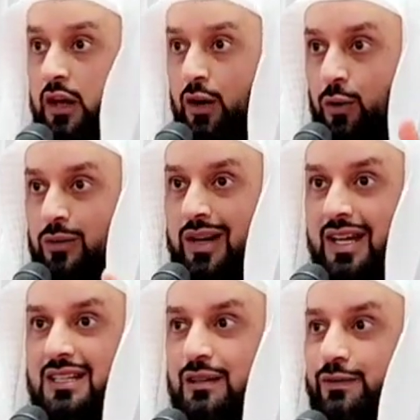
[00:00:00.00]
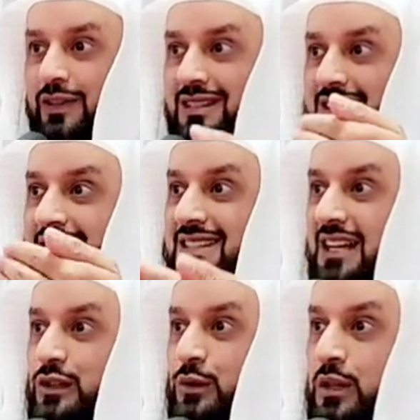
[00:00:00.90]
The only difference is
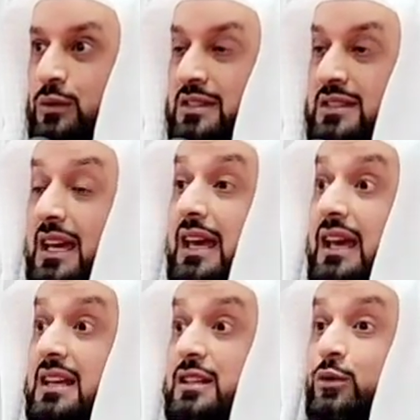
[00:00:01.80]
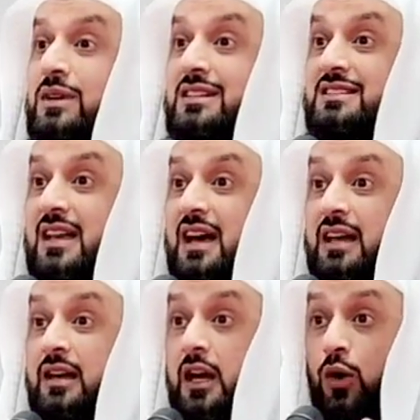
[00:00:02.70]
that you don't see it, O
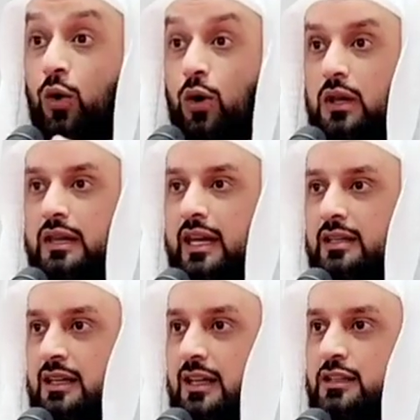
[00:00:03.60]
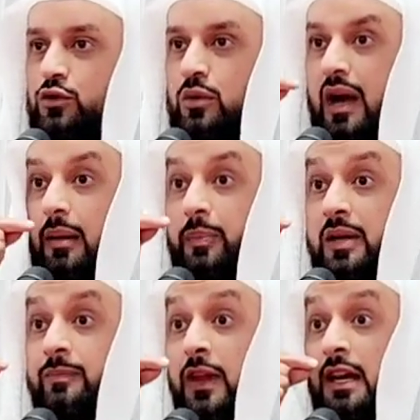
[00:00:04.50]
insan. All that needs to
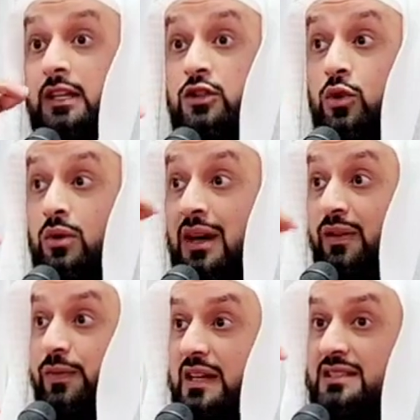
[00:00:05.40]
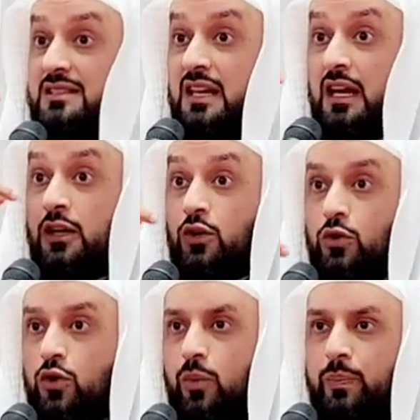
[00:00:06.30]
happen is your nafas. You know,
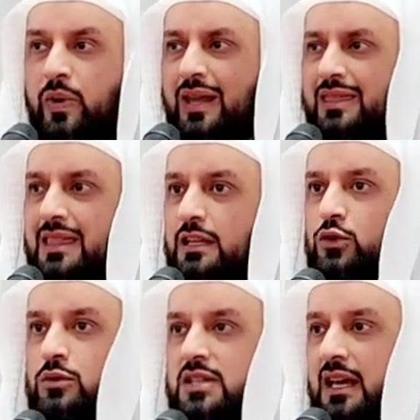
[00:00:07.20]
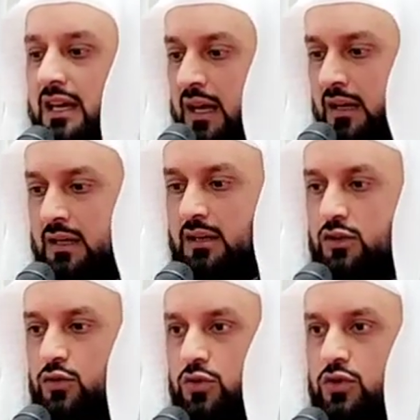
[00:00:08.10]
your breath that you take needs
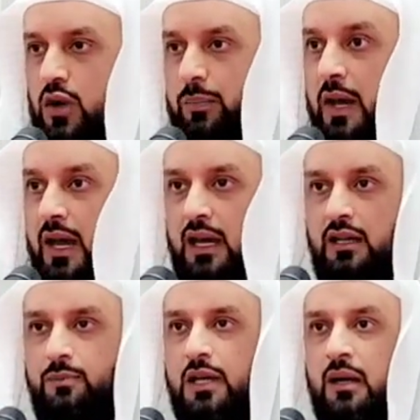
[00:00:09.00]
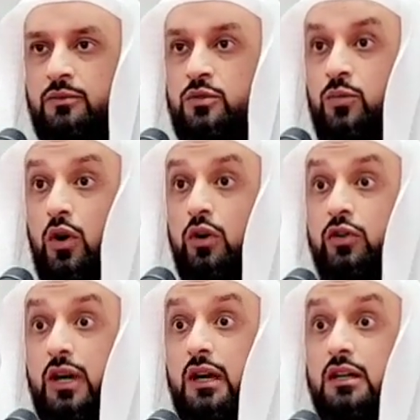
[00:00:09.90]
to stop, and it becomes more
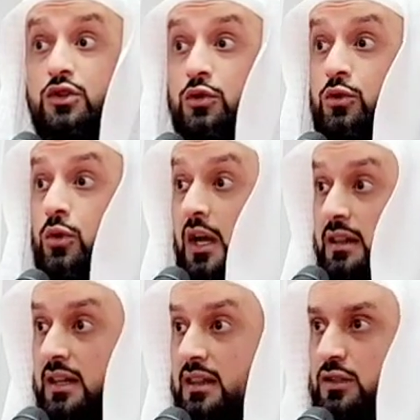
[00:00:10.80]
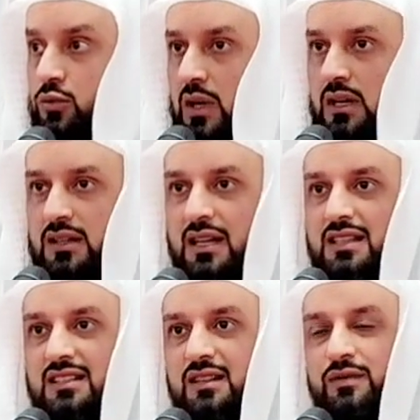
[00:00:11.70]
real to you than this world that
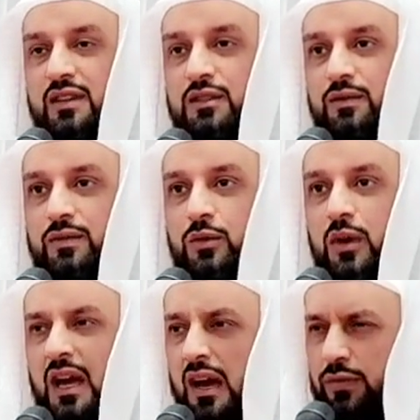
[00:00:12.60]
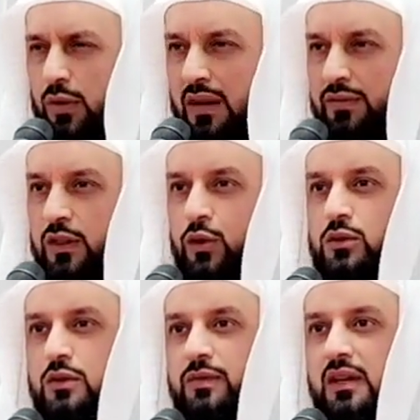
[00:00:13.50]
is in front of you. Have you ever
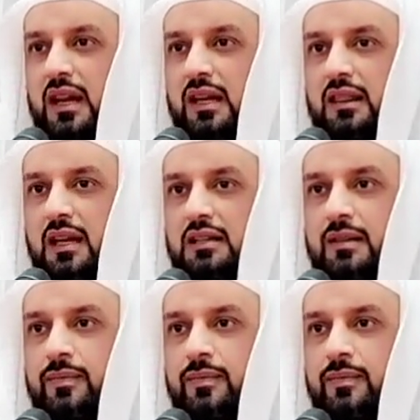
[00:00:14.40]
thought of it like that?